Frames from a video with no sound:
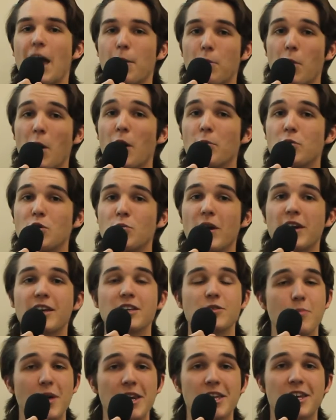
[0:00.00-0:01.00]
and will help you make
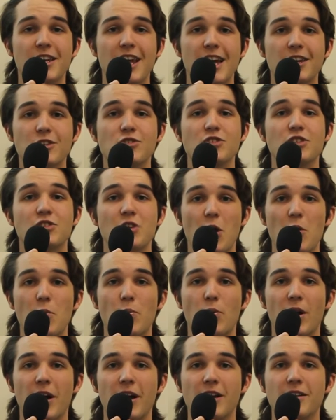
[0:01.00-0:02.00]
as many connections as
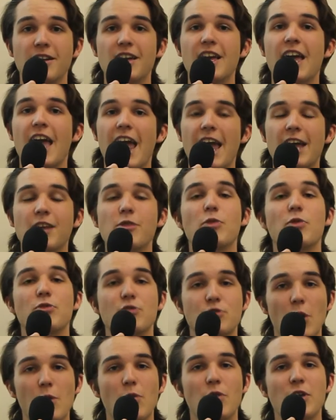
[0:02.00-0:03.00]
Oprah and
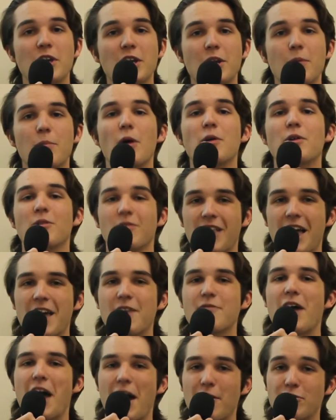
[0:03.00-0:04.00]
start thinking about your
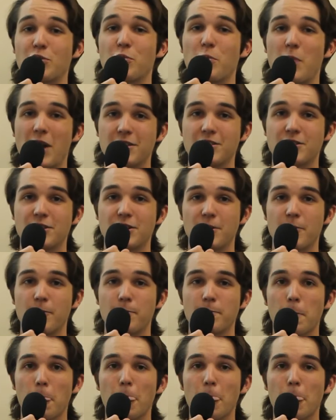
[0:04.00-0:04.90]
life after Western.